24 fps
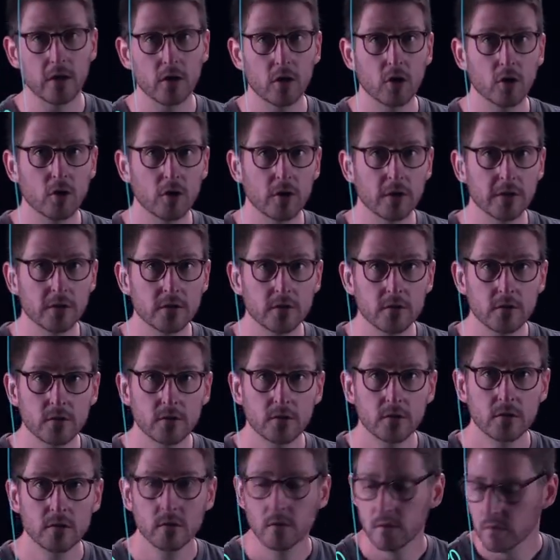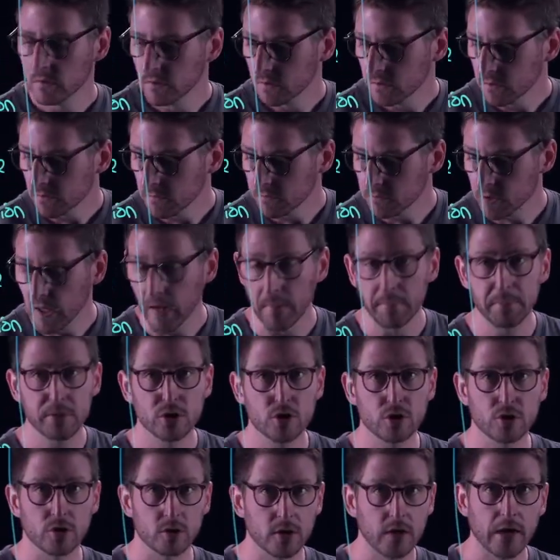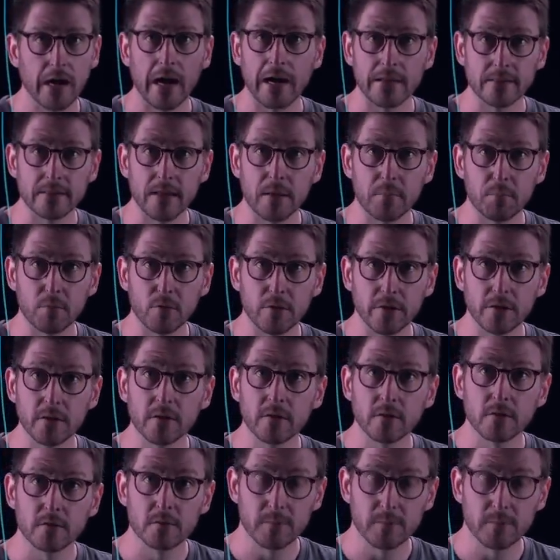current temperature at that point in